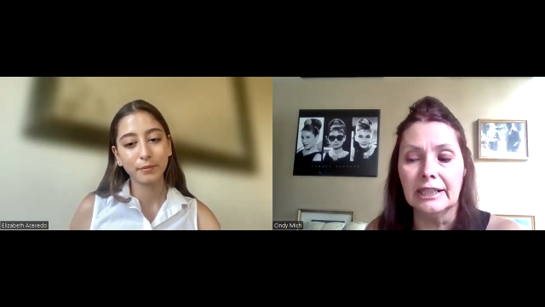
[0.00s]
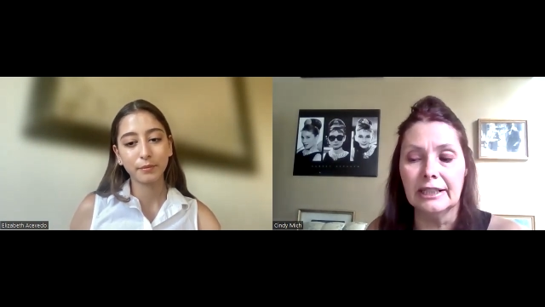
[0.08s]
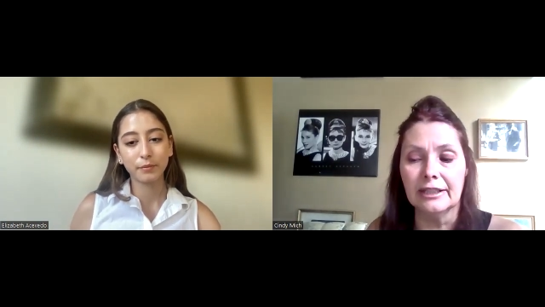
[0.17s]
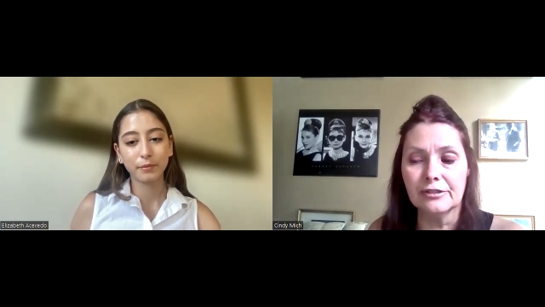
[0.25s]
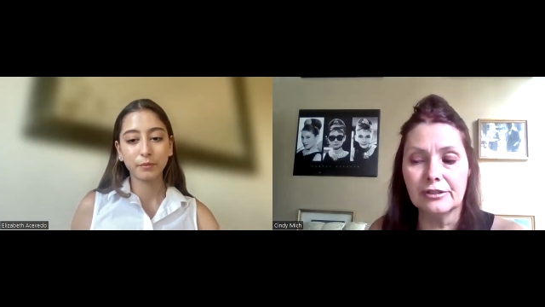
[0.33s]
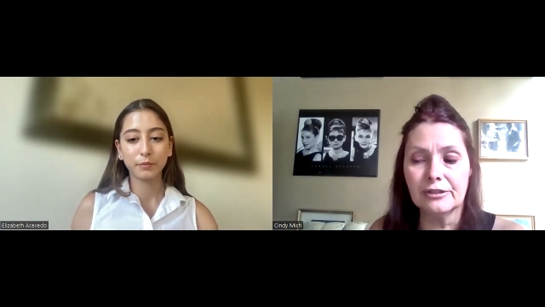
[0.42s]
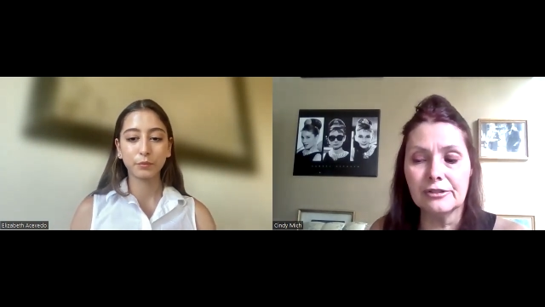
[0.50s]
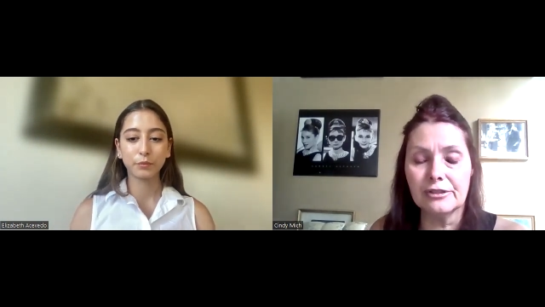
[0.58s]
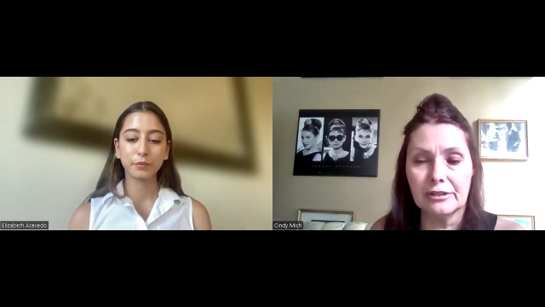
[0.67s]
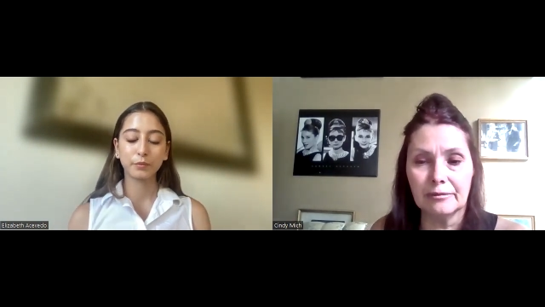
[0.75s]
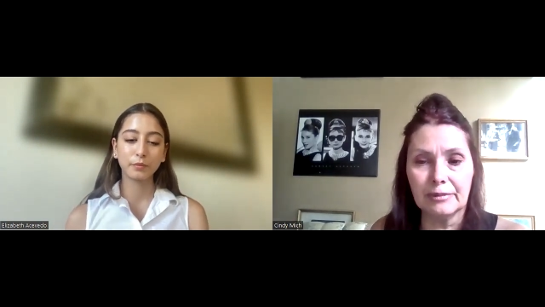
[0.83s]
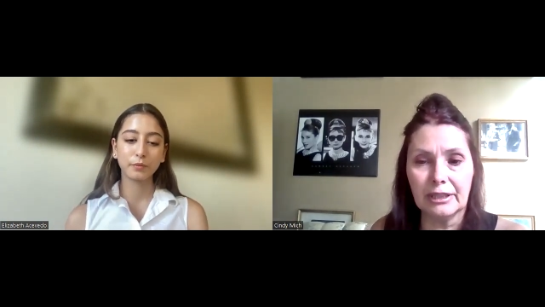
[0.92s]
Speaker 1: Is there
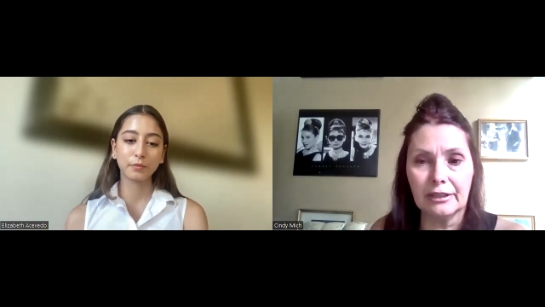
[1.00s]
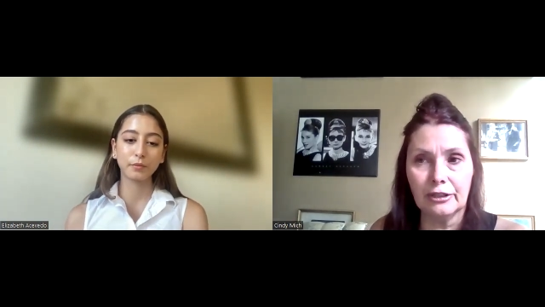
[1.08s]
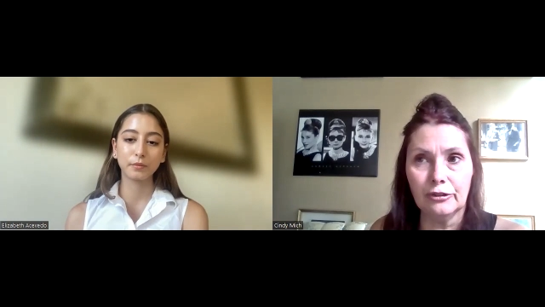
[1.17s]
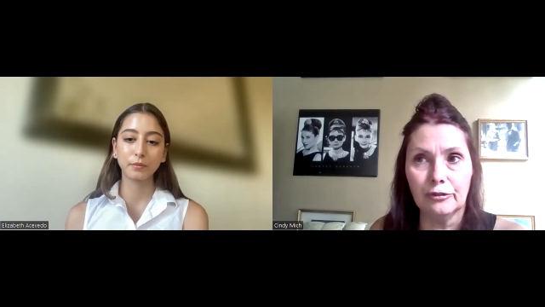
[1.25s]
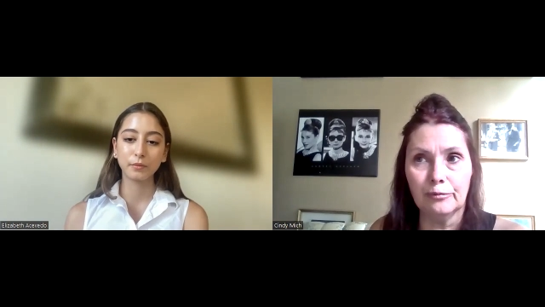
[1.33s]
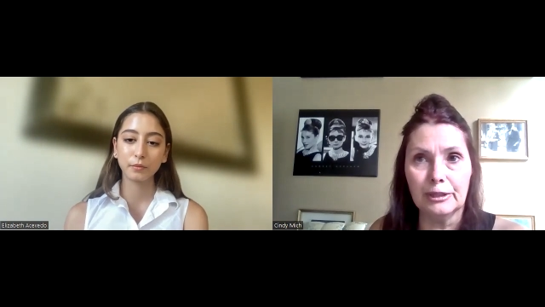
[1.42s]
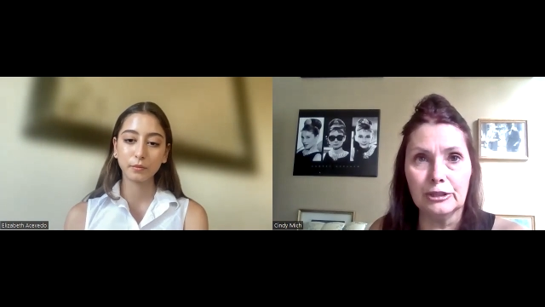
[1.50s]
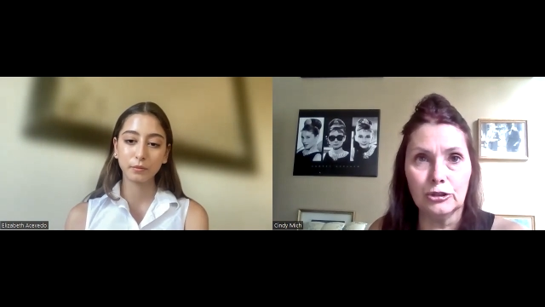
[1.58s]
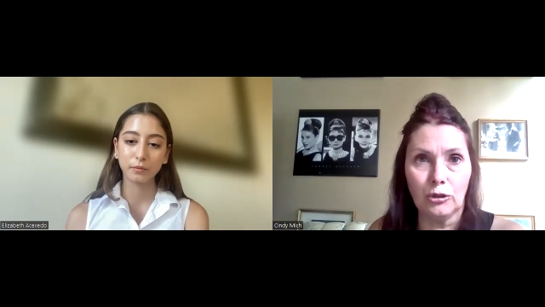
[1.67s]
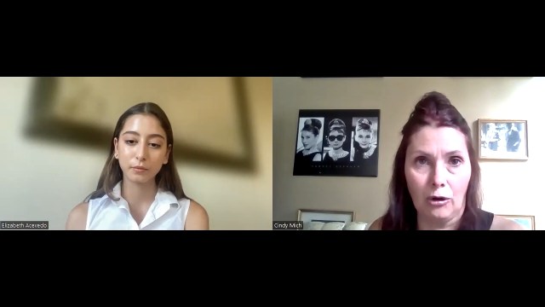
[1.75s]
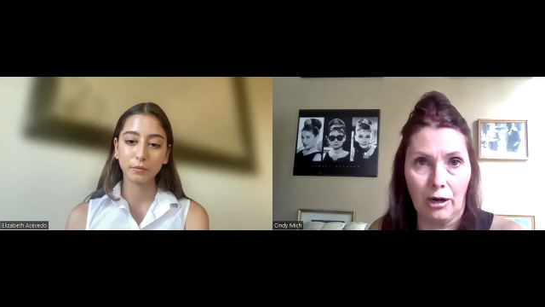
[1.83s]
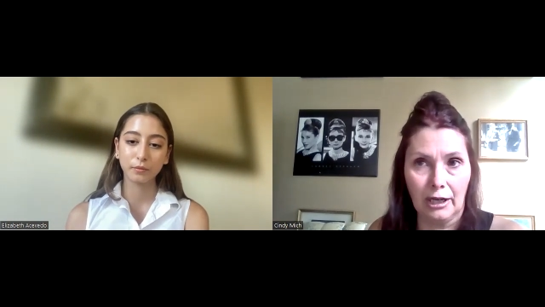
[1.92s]
something that you have been
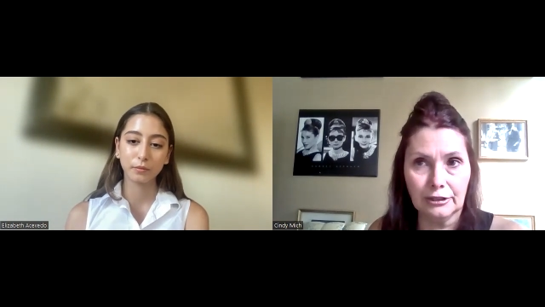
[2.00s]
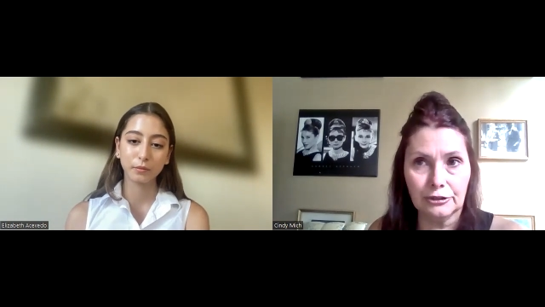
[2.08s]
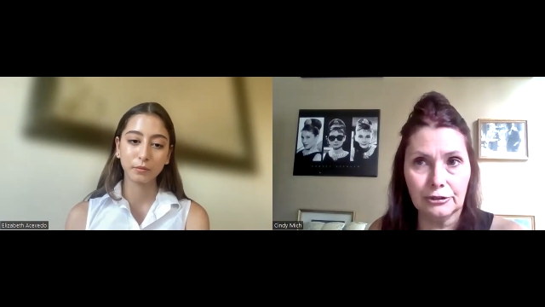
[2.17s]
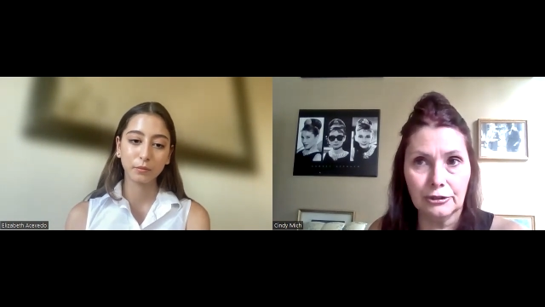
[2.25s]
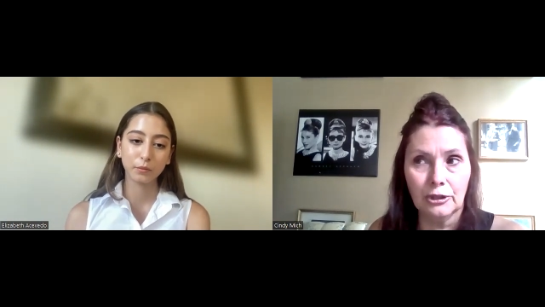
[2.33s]
taught